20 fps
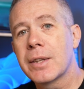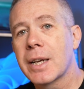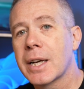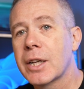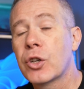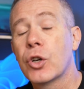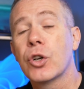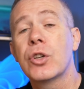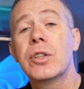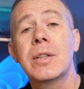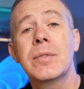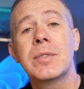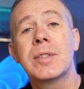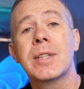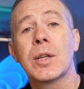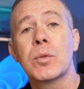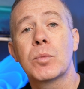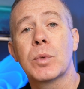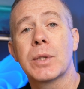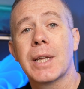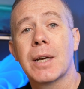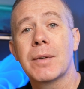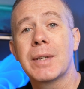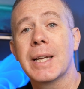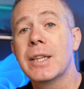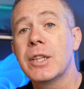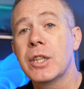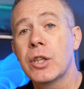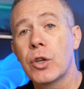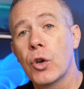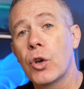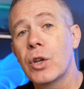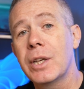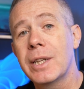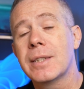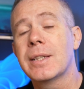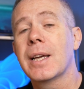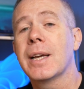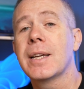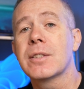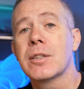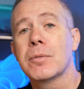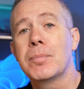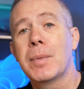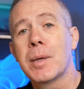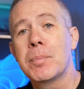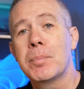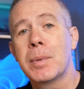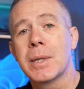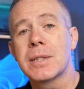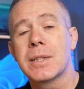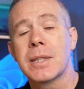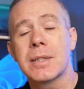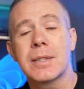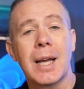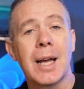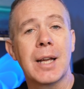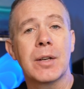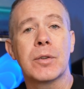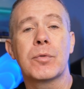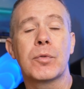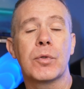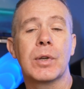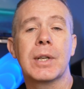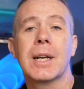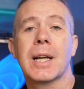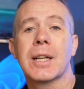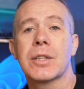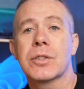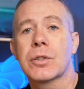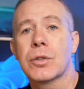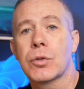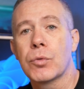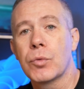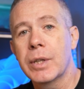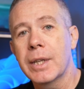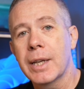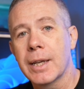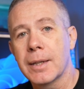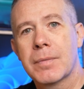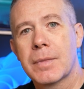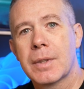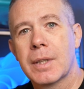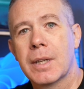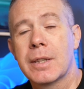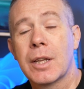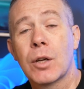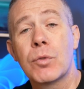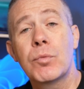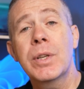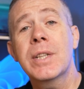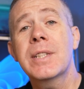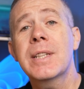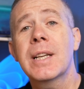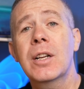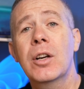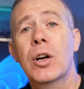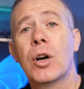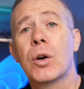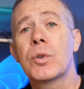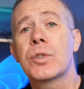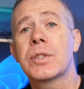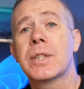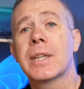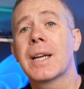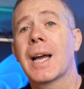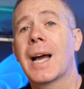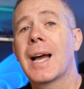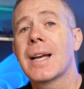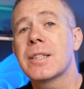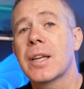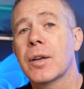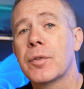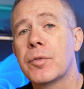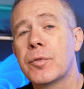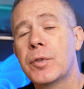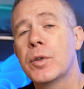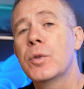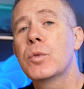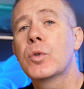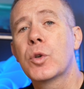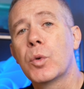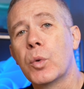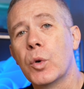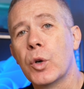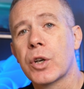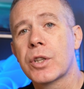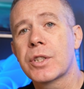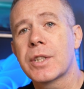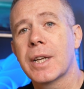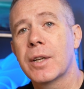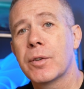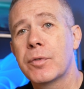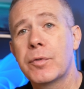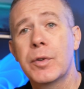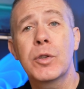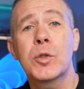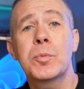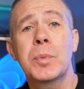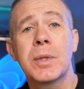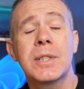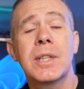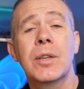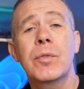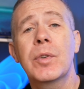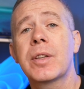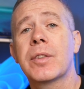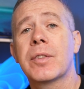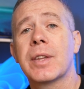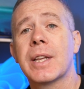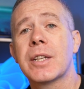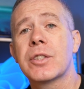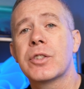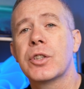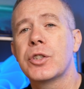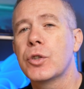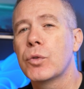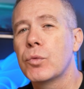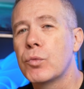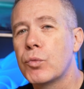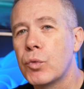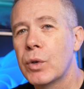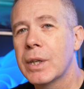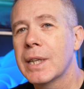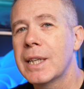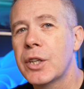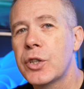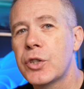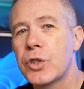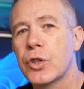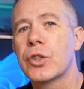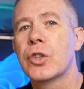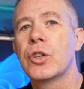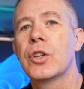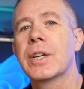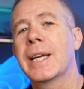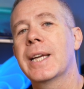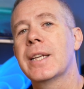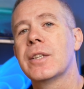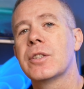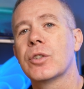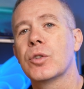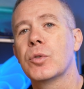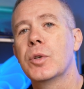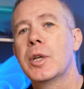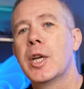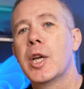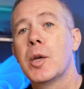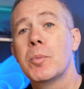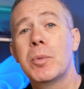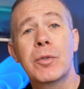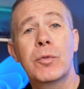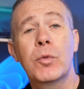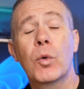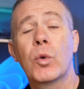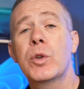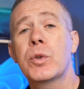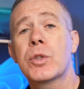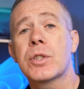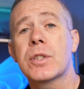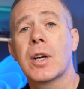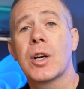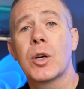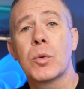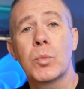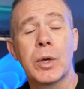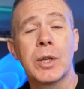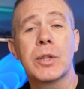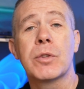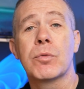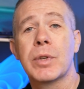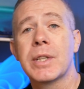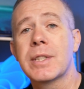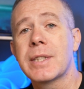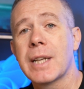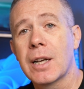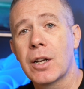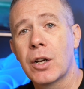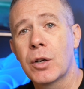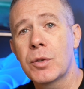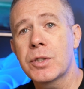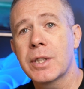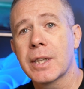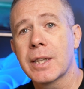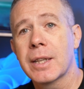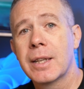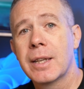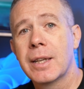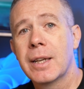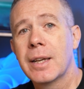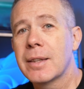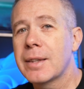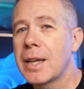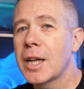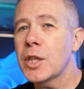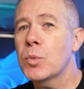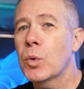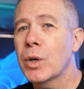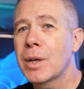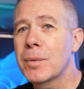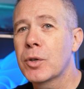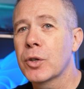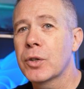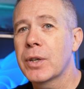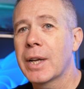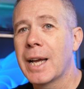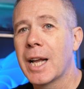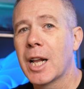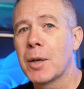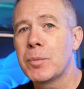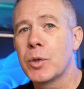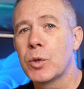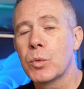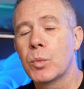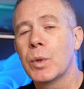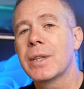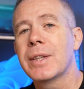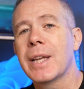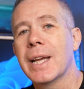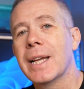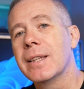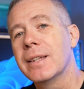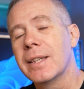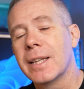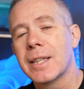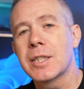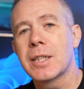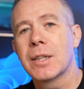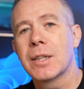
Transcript: that I couldn't have done without in the early days of my business and freelance career. Now reseller hosting has a few quirks and a few specific things that you really should look into before you start with reseller hosting. That's what I'm going to help you with in this